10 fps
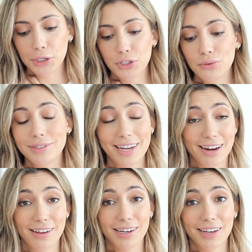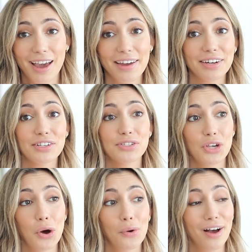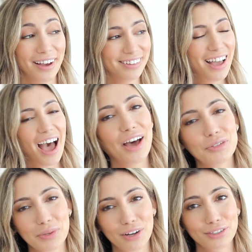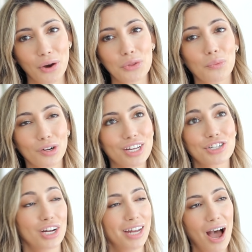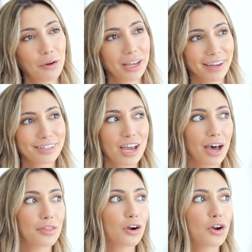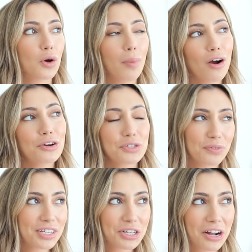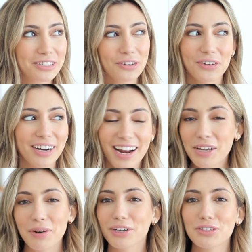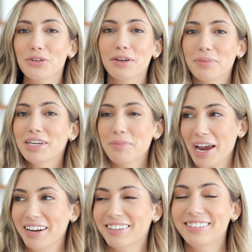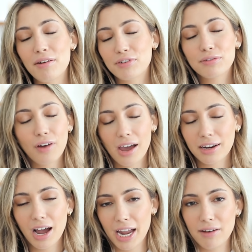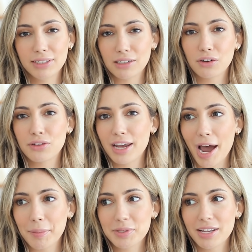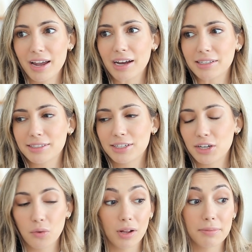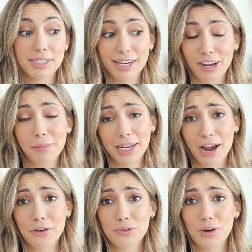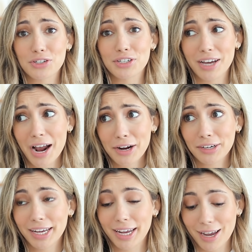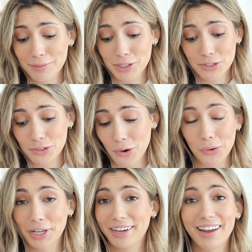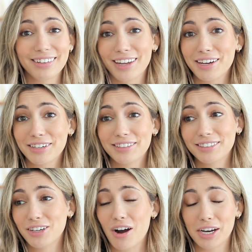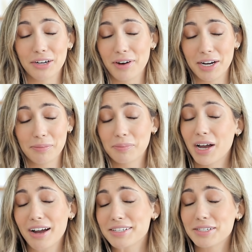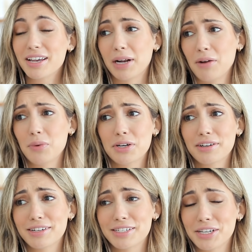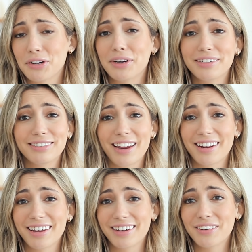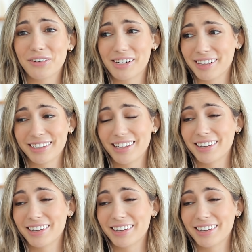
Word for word: Are you dating again? So as we all know, the world has shut down and uh, there are no bars or restaurants or anywhere you can meet a band. But for fun, I have downloaded the apps and, you know, while I'm sitting on my couch watching Tiger King, I'm just scrolling and like talking to random guys, but I wouldn't consider it dating or anything